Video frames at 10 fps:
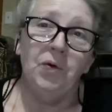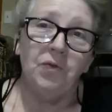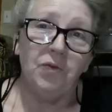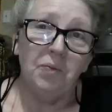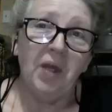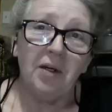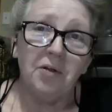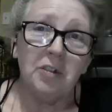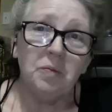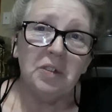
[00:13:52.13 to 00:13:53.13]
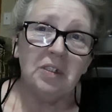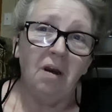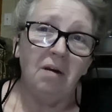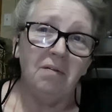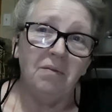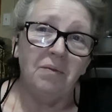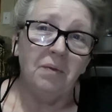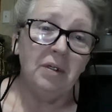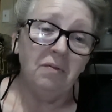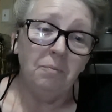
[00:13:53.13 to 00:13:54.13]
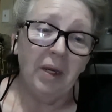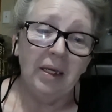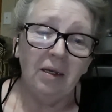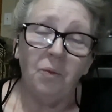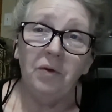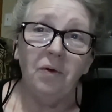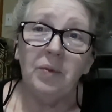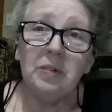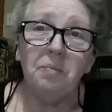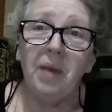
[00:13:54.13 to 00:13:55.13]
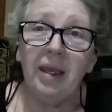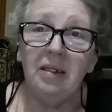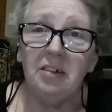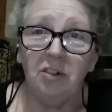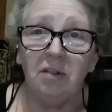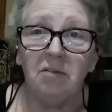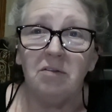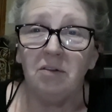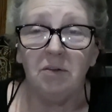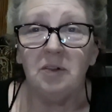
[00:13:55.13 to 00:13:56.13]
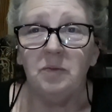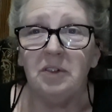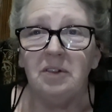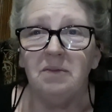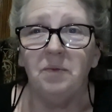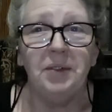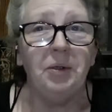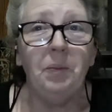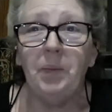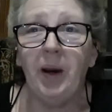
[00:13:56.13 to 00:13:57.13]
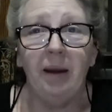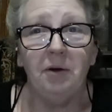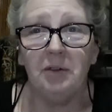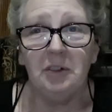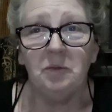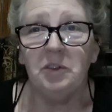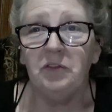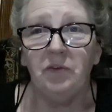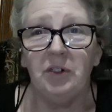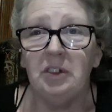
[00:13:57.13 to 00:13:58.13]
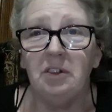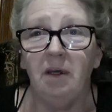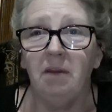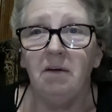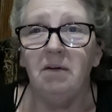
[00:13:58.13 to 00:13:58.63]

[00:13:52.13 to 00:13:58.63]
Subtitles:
From that Christmas on, we've always made each other's Christmas. We don't buy Christmas for each other.